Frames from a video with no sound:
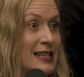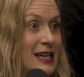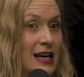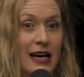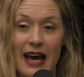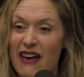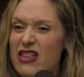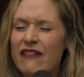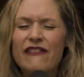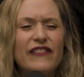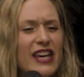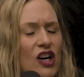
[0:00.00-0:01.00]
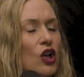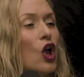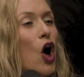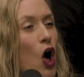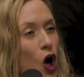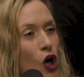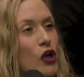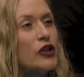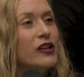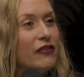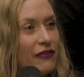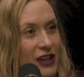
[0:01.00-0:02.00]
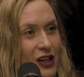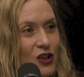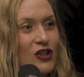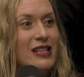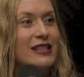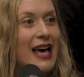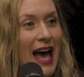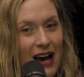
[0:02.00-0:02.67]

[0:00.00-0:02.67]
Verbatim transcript: Yeah. And then feel all the feels and the